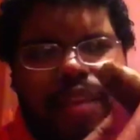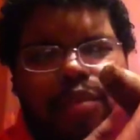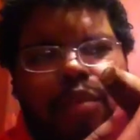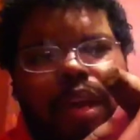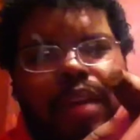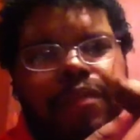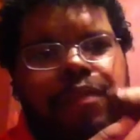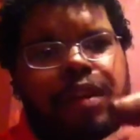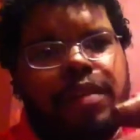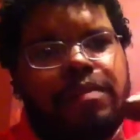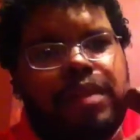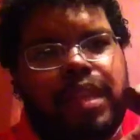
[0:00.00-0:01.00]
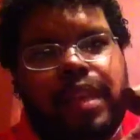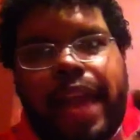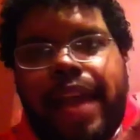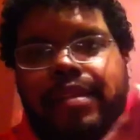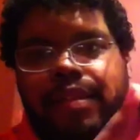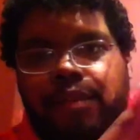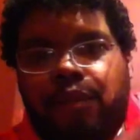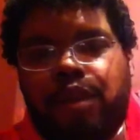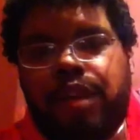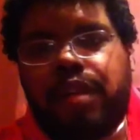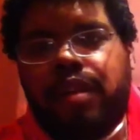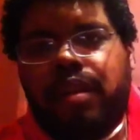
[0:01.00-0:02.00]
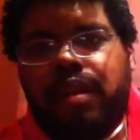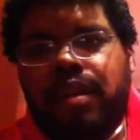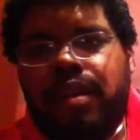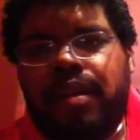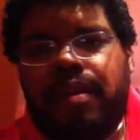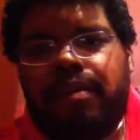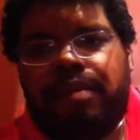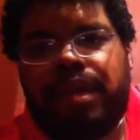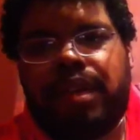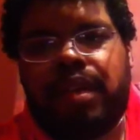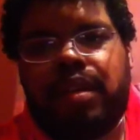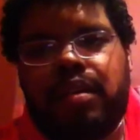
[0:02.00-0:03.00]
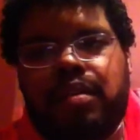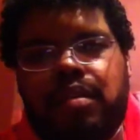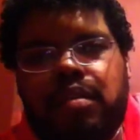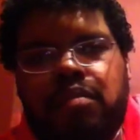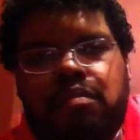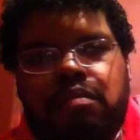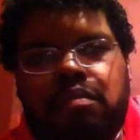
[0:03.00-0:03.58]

away from the Acid One because